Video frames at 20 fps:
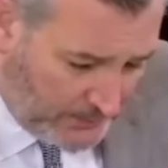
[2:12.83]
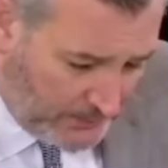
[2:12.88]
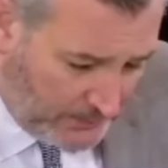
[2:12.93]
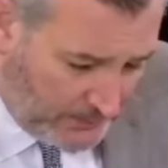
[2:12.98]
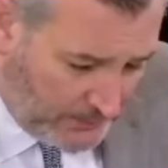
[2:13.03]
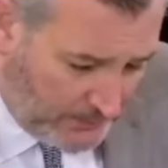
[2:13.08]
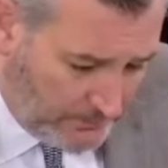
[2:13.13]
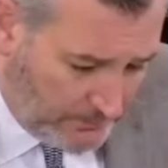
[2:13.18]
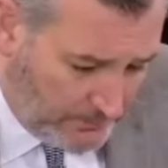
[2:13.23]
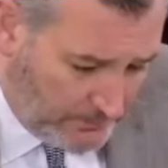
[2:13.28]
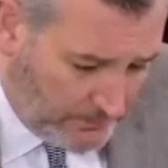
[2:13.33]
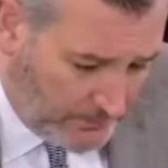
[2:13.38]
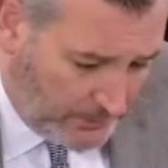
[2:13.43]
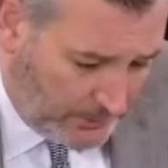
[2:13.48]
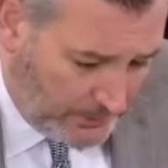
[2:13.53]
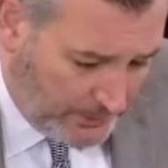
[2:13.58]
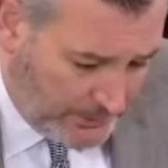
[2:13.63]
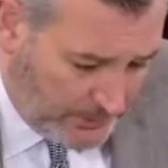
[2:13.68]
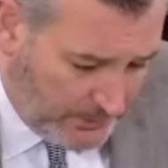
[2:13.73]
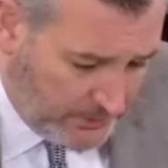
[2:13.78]
Um,
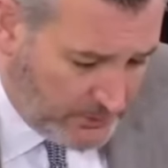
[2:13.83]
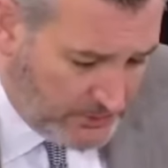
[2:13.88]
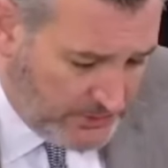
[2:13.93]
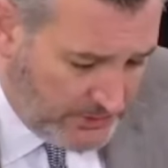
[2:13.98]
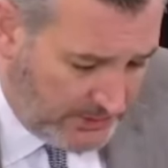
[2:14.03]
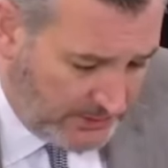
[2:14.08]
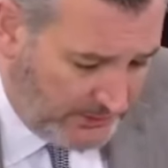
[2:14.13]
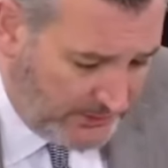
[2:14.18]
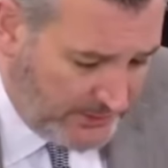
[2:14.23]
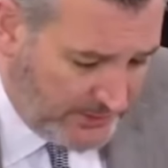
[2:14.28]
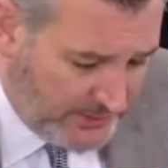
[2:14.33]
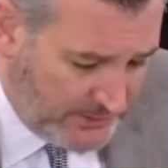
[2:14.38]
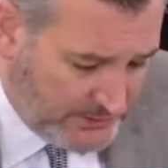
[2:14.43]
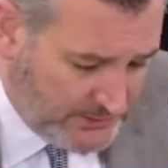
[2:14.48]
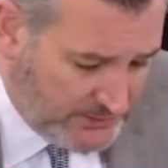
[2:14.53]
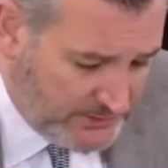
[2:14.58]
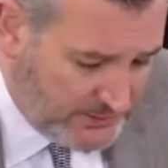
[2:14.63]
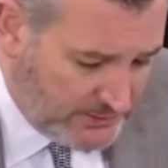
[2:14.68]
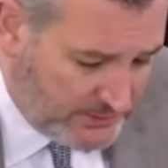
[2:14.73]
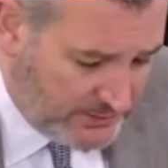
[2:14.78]
are you telling
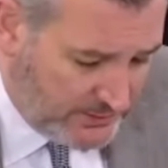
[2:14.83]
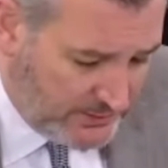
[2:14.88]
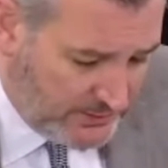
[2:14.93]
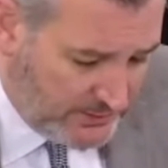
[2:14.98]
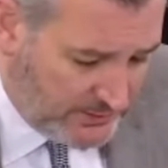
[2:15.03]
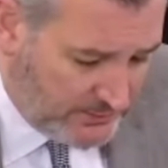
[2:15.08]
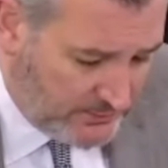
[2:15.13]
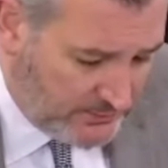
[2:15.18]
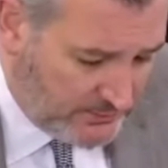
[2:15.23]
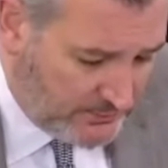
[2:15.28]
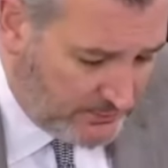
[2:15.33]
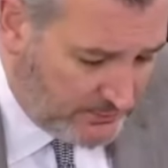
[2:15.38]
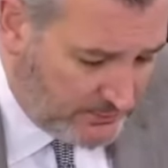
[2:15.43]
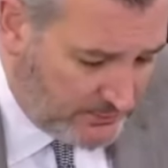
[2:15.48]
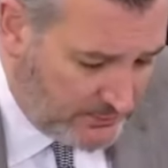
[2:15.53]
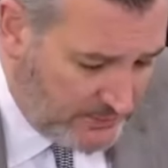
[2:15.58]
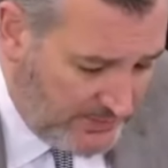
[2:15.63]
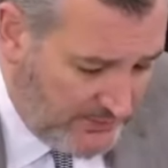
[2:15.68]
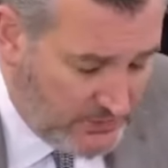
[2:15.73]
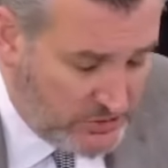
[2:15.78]
us that, that
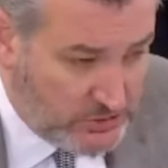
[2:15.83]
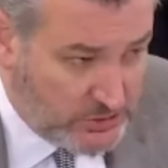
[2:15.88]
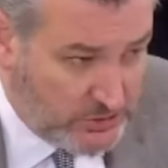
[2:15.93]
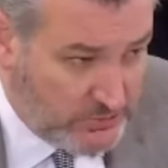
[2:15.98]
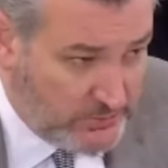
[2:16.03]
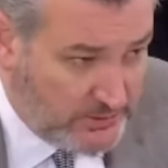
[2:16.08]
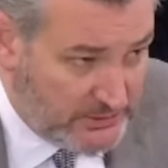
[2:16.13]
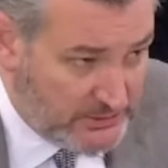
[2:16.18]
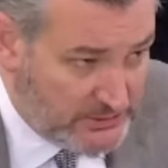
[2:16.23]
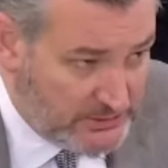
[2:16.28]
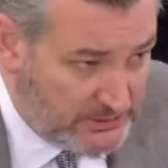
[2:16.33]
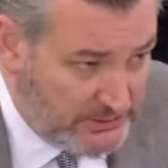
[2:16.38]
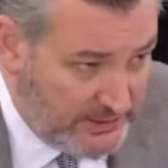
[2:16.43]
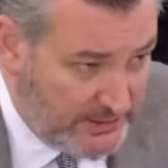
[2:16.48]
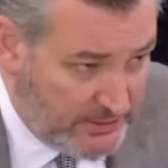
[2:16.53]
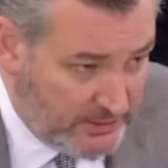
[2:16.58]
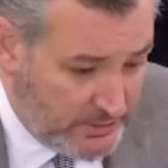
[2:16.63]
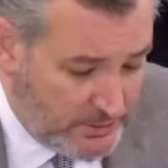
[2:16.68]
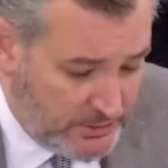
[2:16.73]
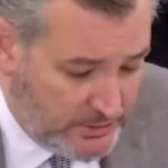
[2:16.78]
even two months
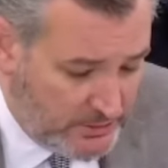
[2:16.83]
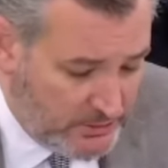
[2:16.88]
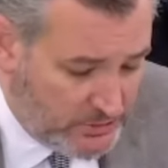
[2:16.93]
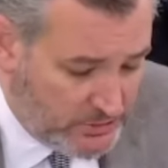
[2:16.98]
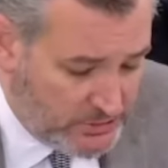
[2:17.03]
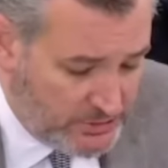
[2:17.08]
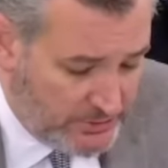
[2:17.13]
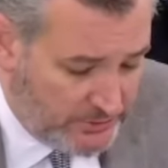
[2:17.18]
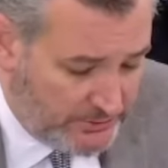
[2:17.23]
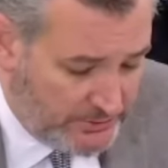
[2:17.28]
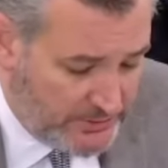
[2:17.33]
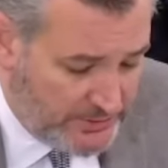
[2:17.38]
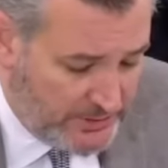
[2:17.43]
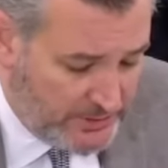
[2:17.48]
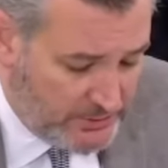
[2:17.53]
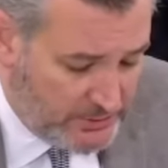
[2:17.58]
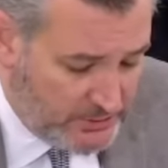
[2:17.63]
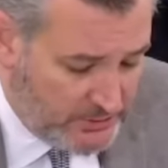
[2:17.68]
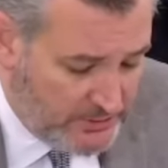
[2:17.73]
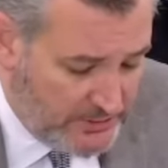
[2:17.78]
later, you still
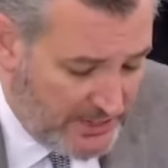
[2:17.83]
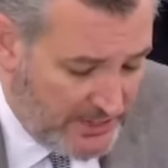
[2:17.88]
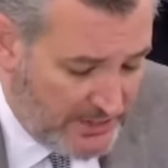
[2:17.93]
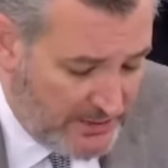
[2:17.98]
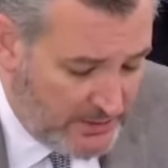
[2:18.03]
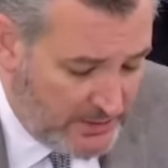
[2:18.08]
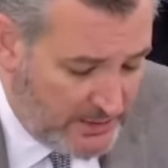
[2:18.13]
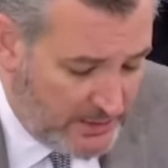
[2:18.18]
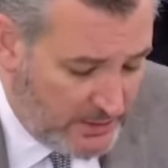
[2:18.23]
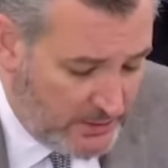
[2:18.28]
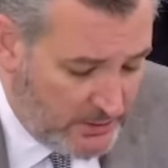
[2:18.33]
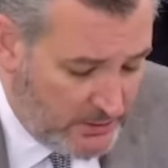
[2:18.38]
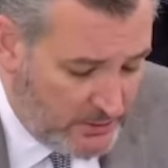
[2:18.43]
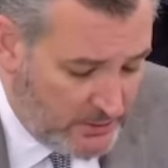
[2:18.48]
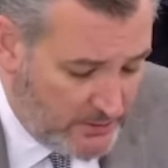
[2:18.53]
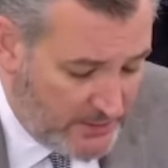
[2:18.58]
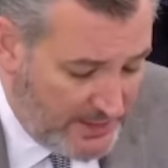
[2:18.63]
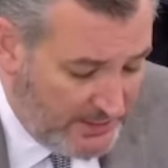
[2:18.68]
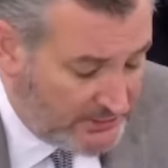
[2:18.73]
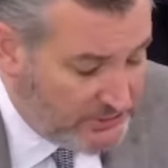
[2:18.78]
do not know
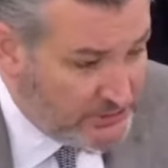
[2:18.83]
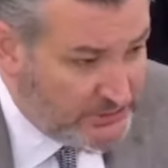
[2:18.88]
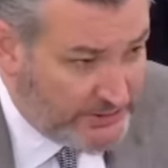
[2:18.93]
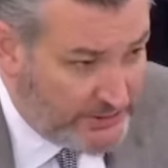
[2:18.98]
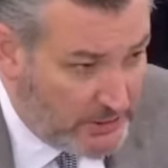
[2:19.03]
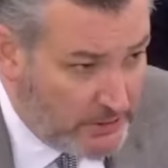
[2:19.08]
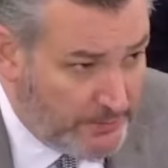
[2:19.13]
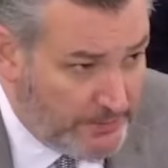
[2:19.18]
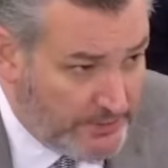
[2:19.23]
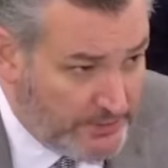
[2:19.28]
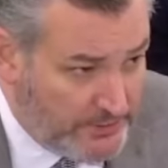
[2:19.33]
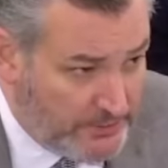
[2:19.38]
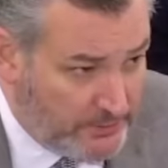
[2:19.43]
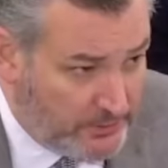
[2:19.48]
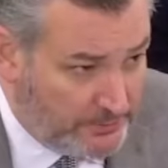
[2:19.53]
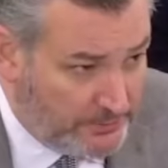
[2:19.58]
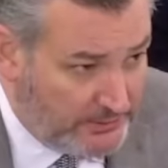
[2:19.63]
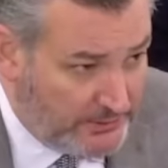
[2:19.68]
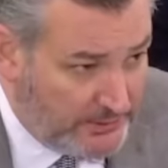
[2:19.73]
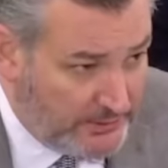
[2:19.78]
who actually opened the
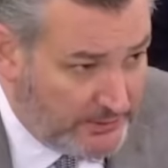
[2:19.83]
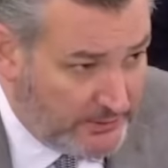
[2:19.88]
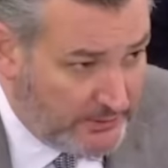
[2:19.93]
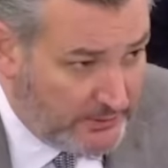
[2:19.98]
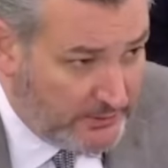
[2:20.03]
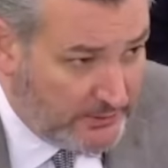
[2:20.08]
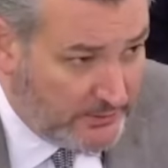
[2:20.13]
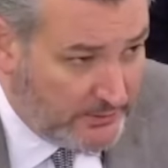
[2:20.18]
door plug?